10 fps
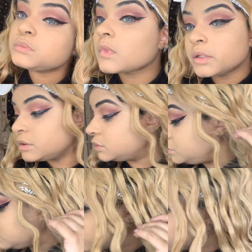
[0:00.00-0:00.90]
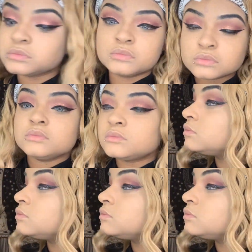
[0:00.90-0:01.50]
After that, I'm